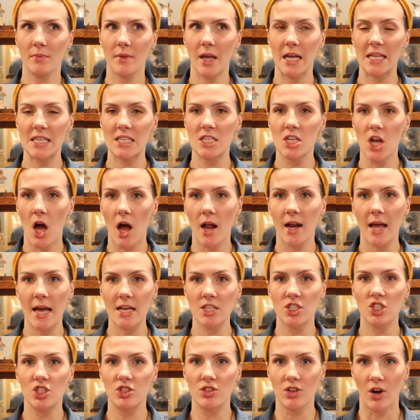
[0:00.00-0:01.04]
it's not
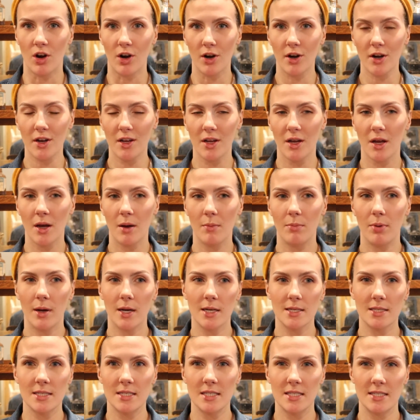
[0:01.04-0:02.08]
as dark, but
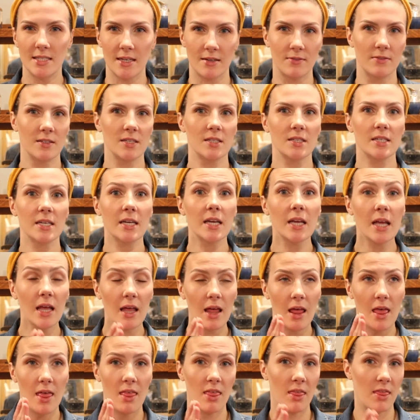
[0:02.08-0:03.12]
it's definitely
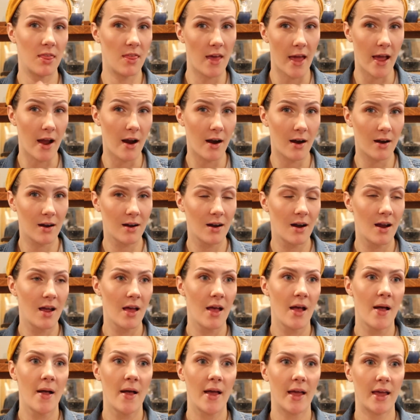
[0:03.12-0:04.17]
there.
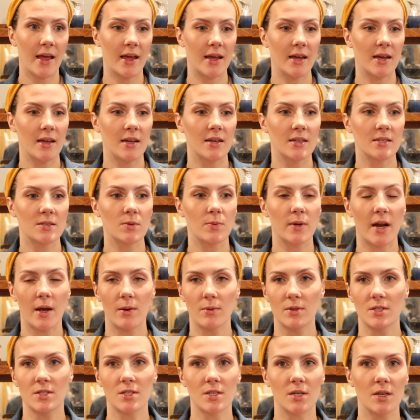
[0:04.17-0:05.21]
And when I
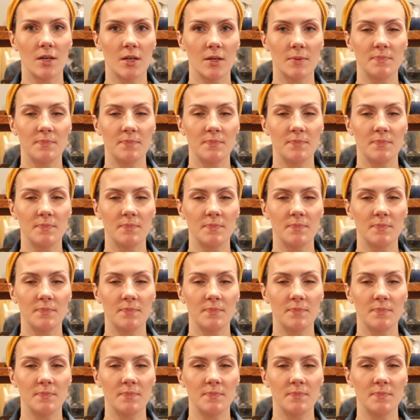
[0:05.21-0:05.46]
was